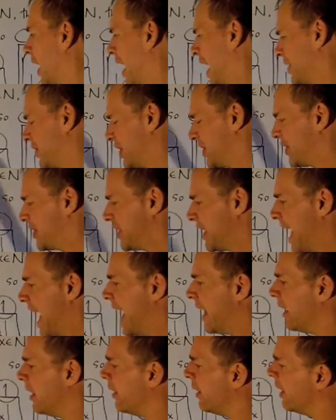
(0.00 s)
as a
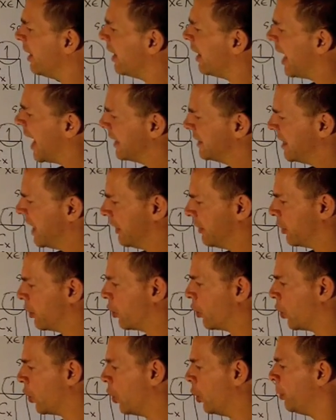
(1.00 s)
set, I take the
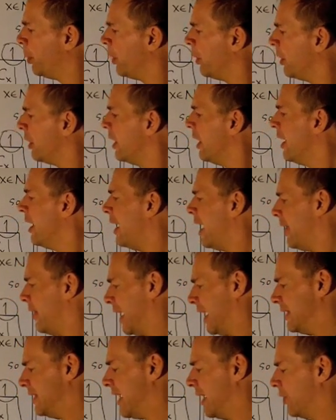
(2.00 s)
group, and
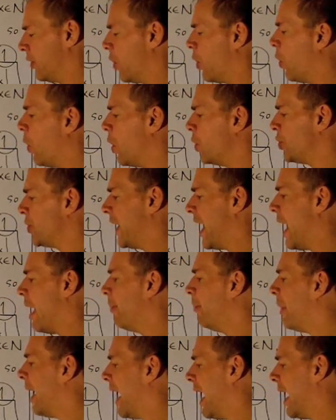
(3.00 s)
then I take the quotient
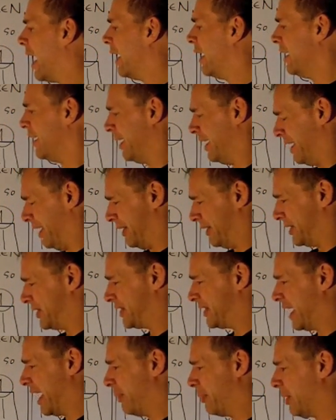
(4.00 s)
out by the
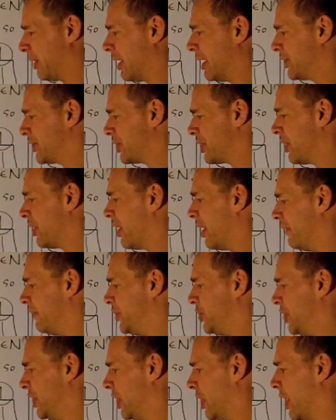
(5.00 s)
stabilizer of
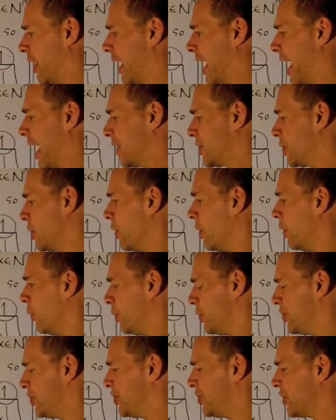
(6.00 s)
g on x,
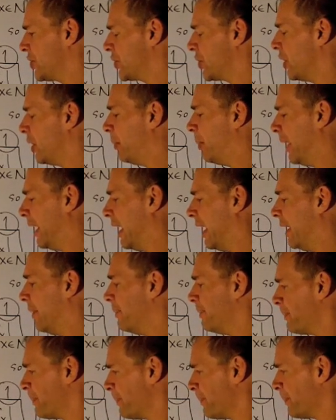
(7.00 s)
which is just gonna be
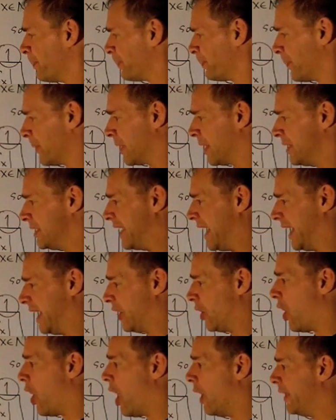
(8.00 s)

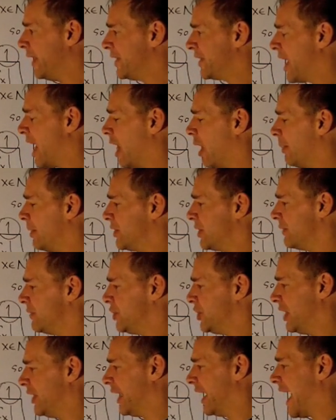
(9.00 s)
taking all these elements of
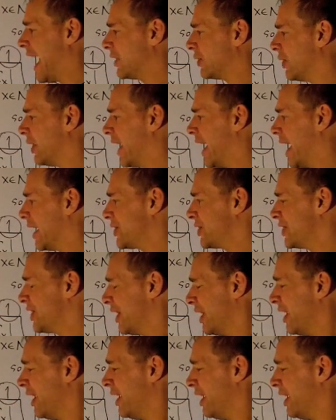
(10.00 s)
G that act on X.
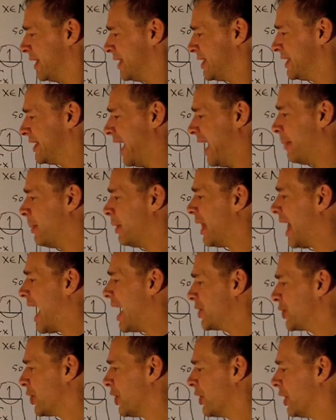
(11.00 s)
The
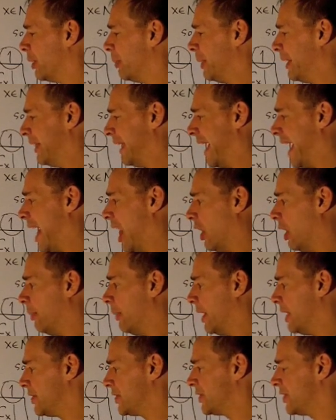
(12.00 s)
stabilizer are gonna be the
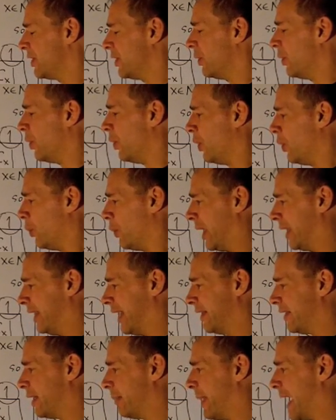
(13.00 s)
elements. When I
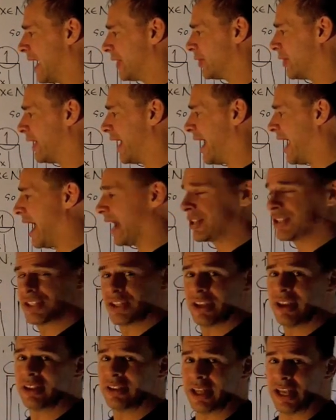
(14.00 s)
let them act on X,
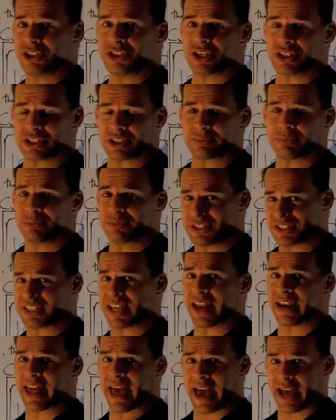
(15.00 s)
they just
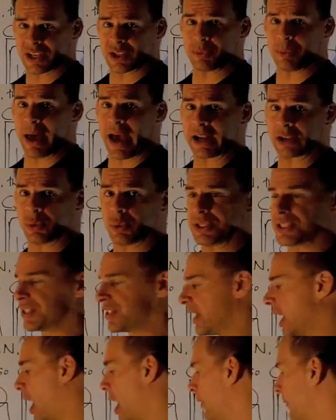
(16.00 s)
send X back to
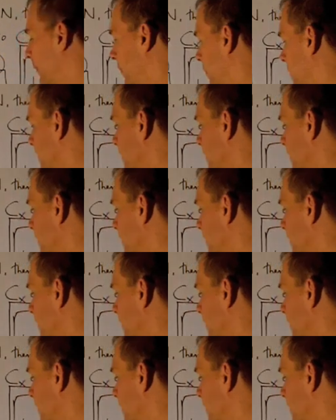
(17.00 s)
itself.